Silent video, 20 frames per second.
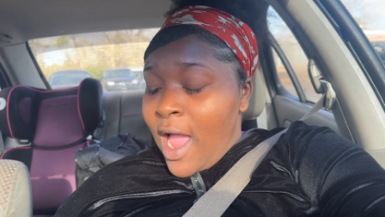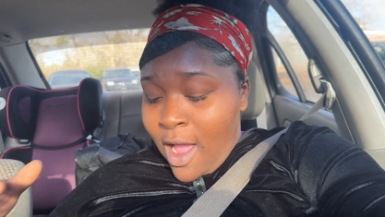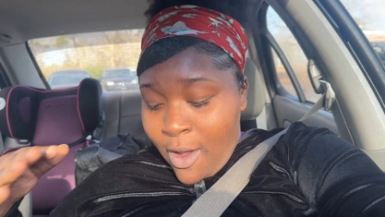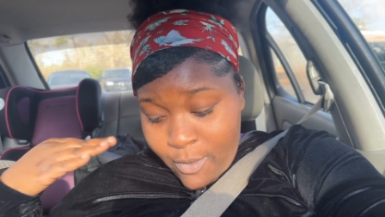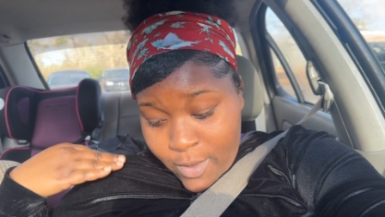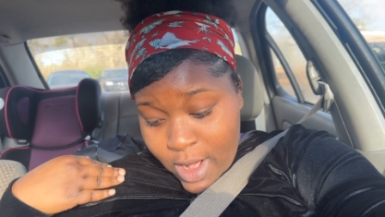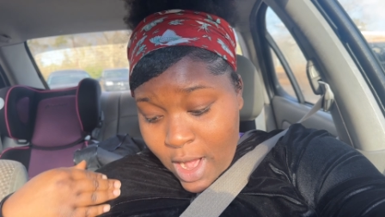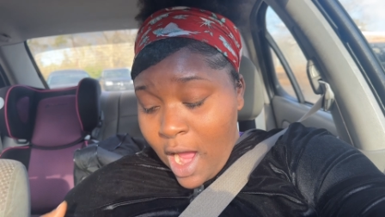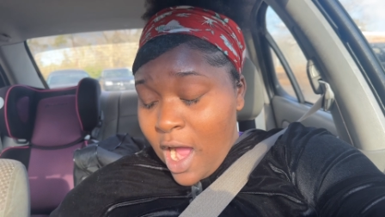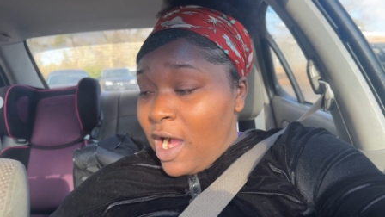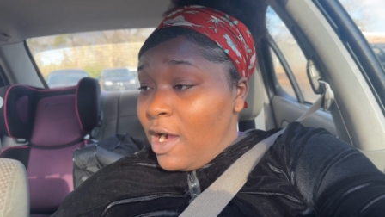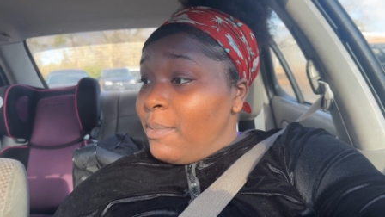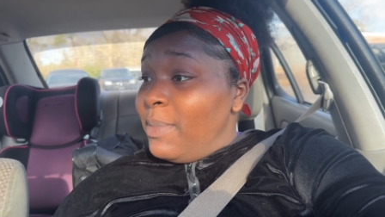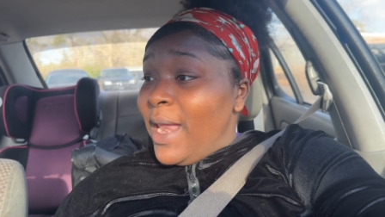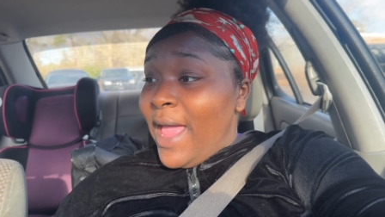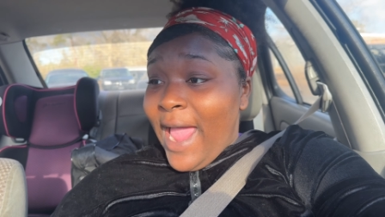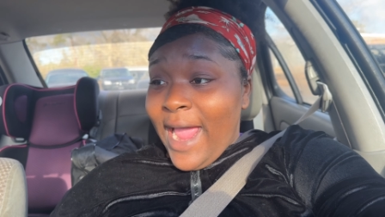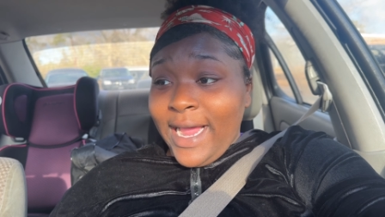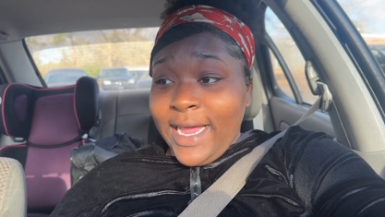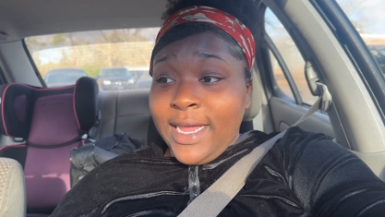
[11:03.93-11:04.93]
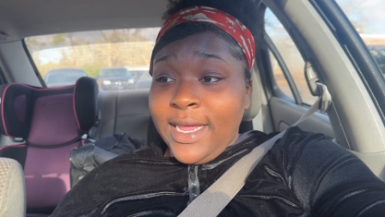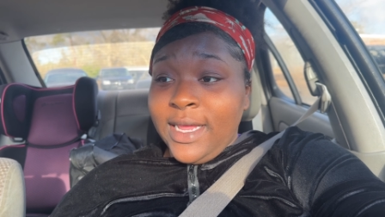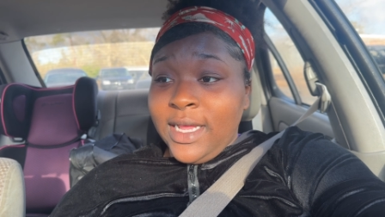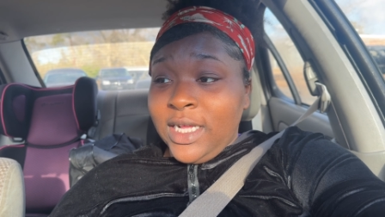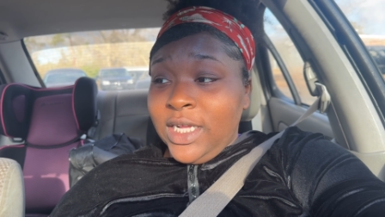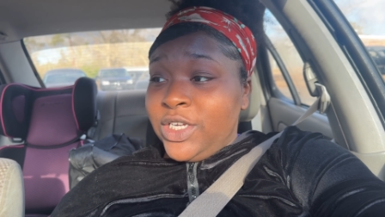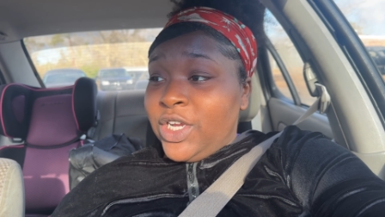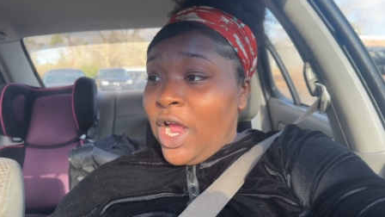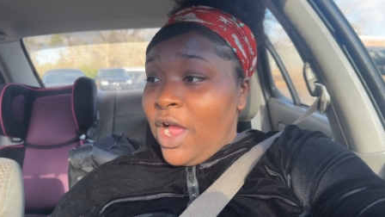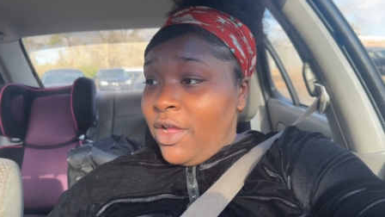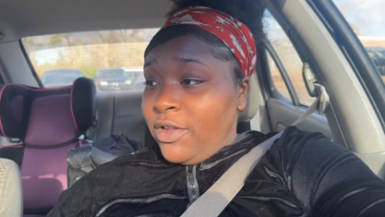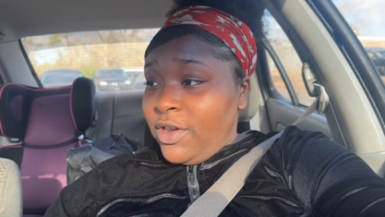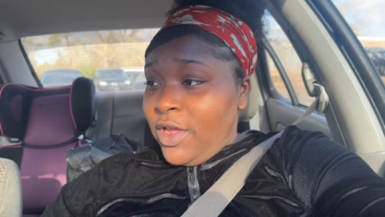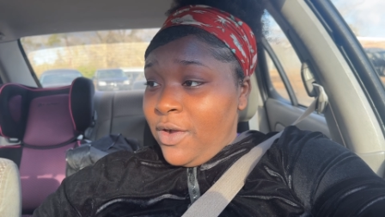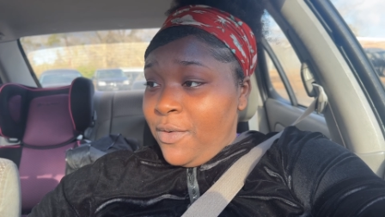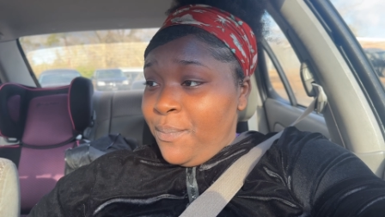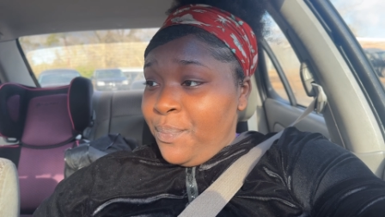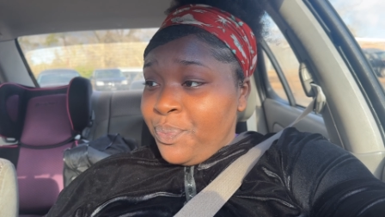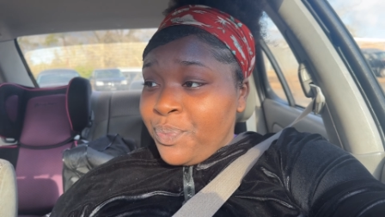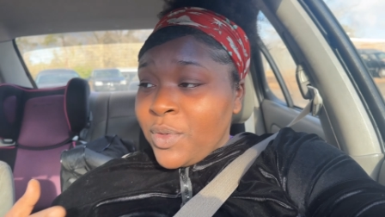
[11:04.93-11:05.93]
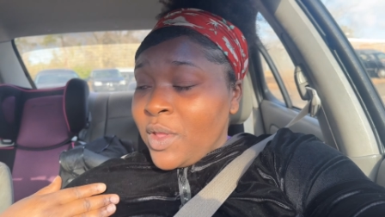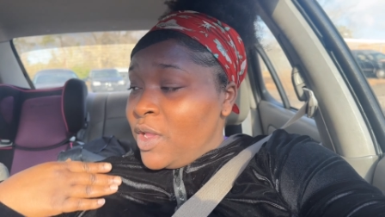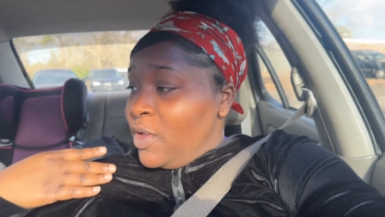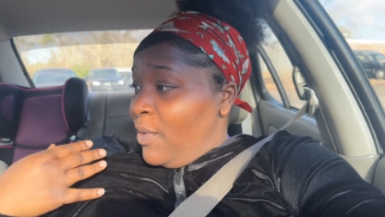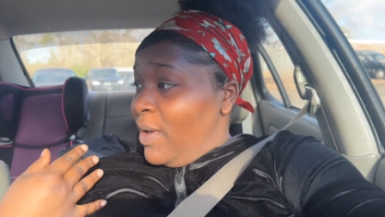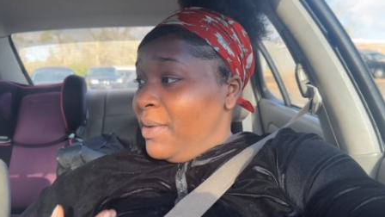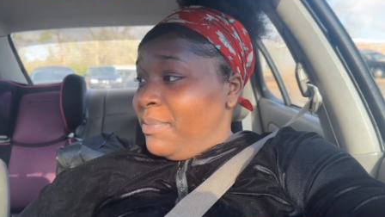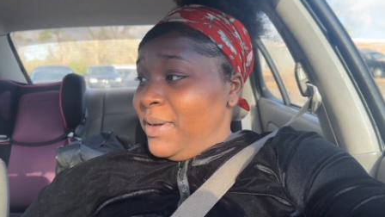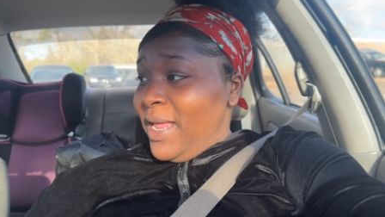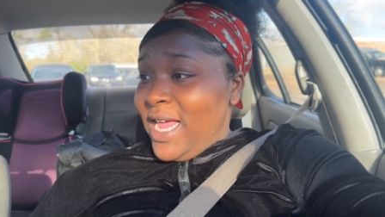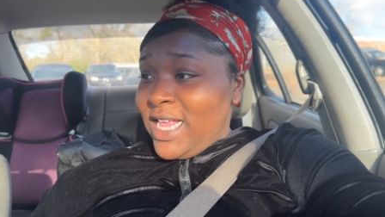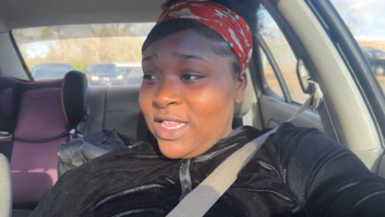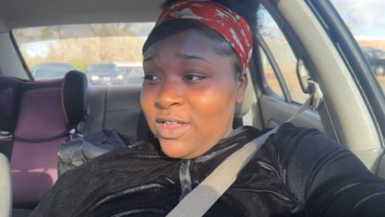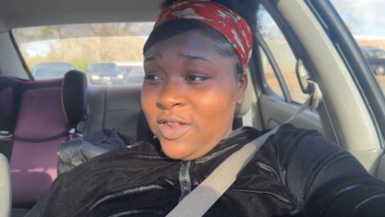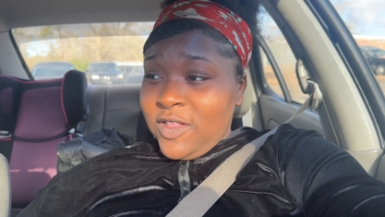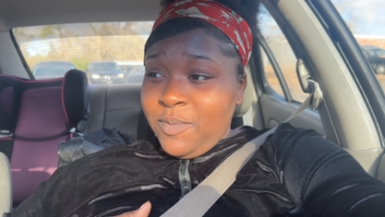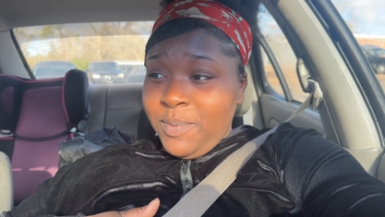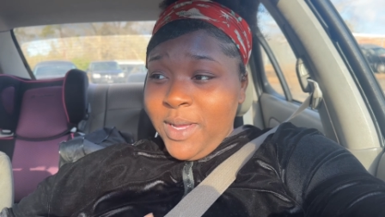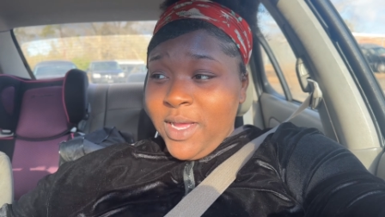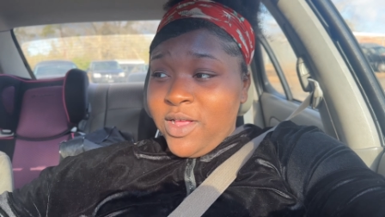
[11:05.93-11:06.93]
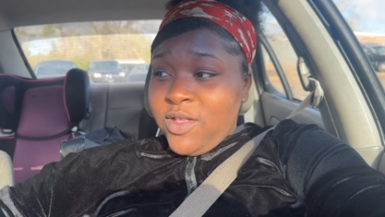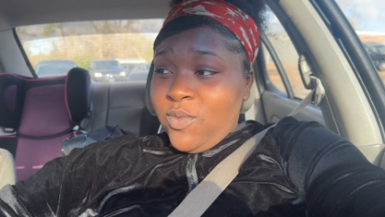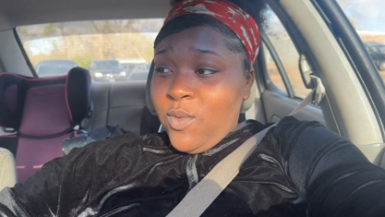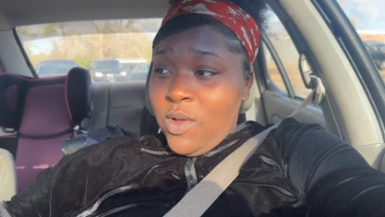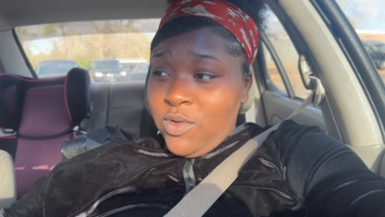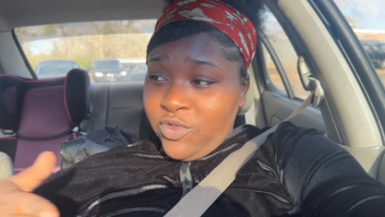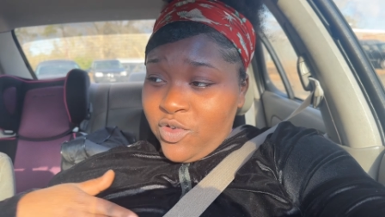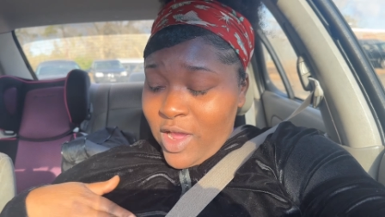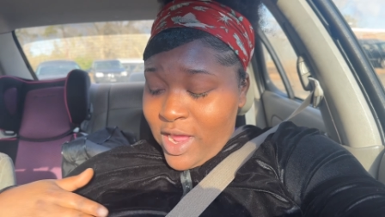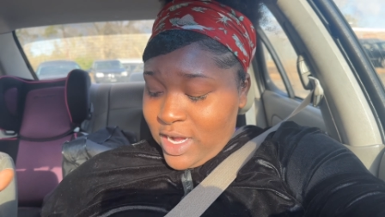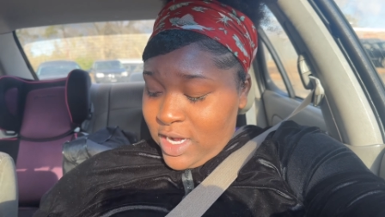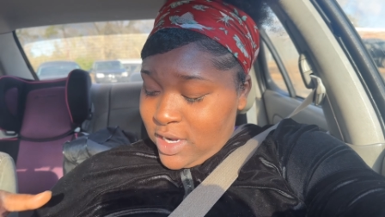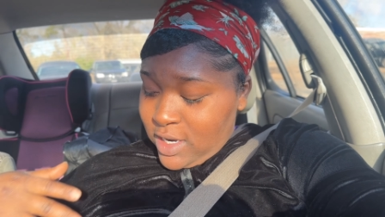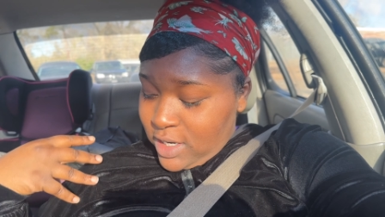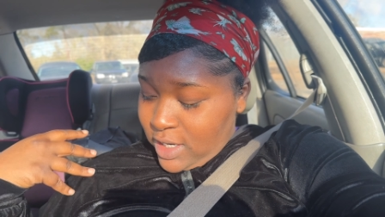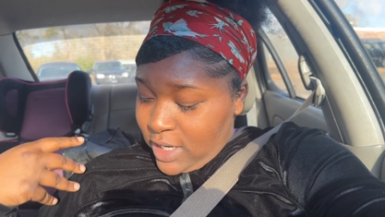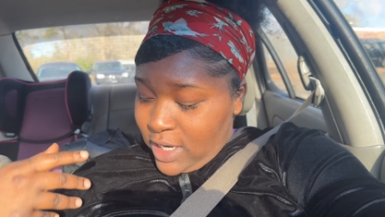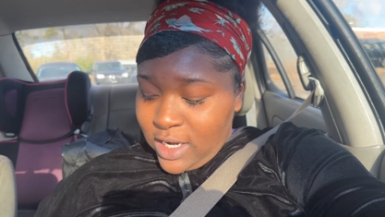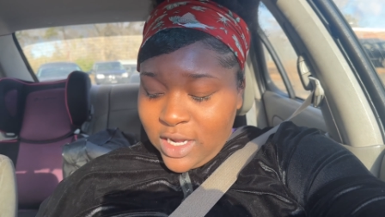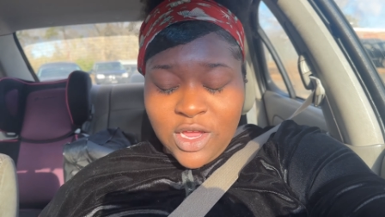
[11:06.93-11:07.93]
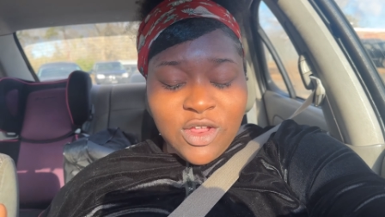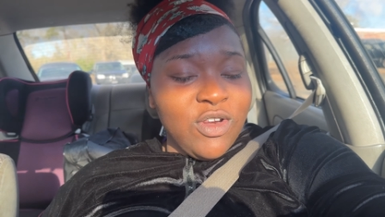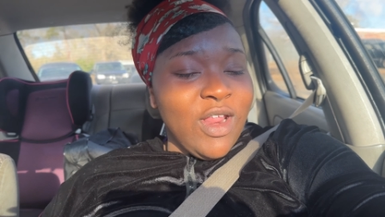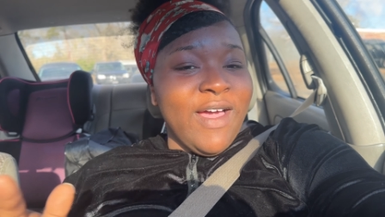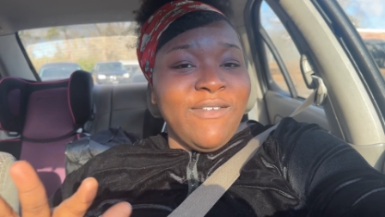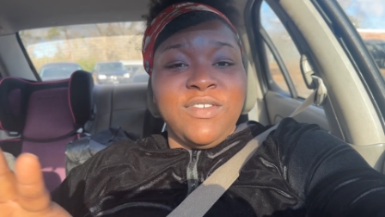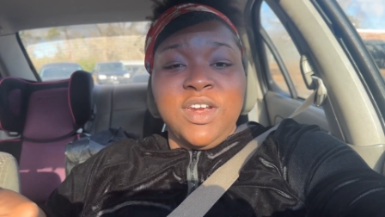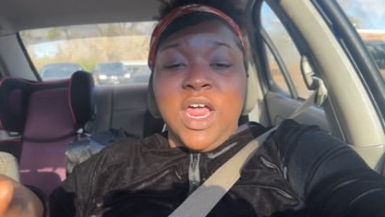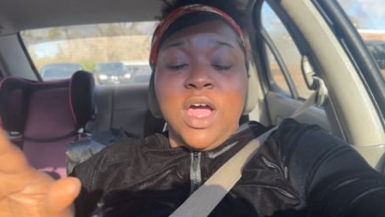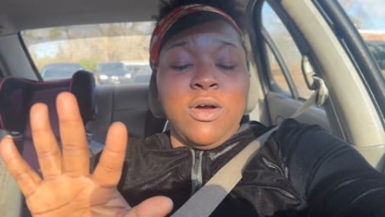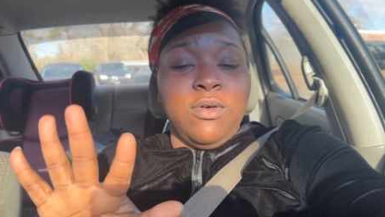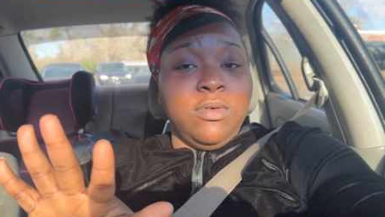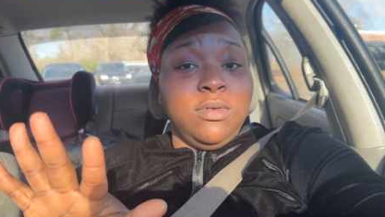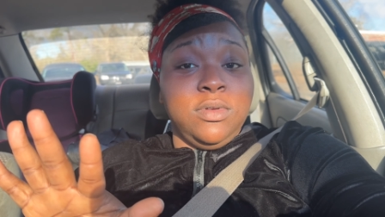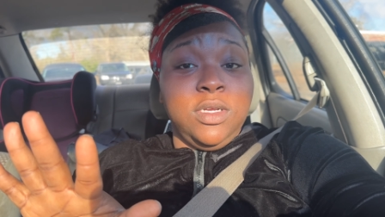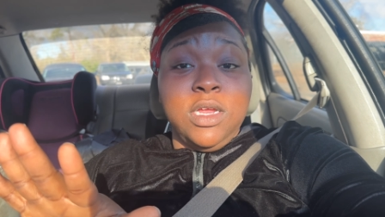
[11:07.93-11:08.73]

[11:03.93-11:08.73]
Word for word: I'm wearing all black, because y'all know you wear black, so the spirits won't try to, you never know.